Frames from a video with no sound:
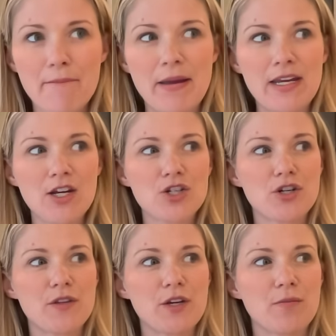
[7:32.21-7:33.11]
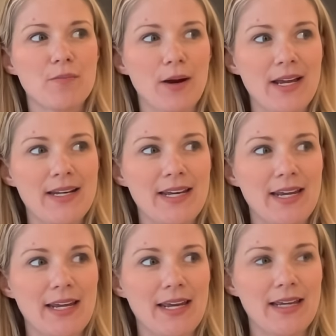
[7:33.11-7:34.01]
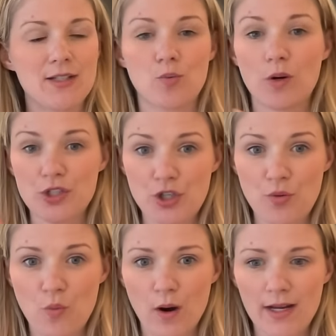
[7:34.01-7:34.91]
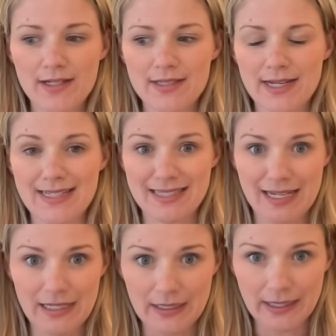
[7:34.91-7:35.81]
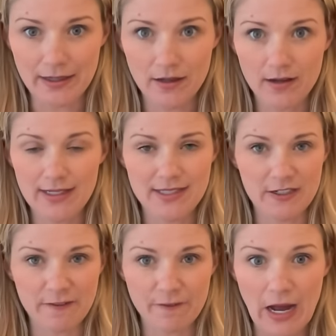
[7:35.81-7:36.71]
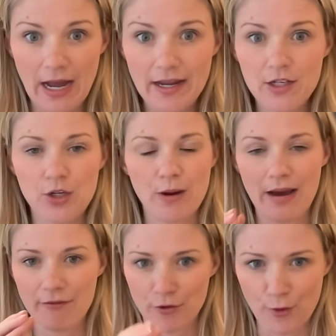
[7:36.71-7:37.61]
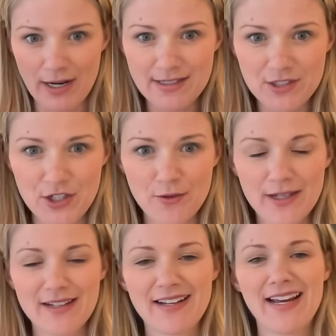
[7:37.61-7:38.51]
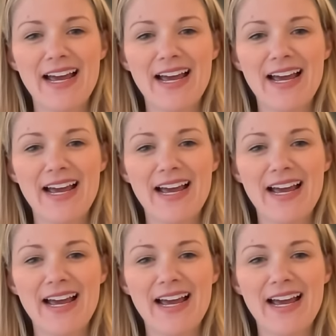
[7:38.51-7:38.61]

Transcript: making sure that your branding is what you want, it's clear, it's defined, you have the rights to it,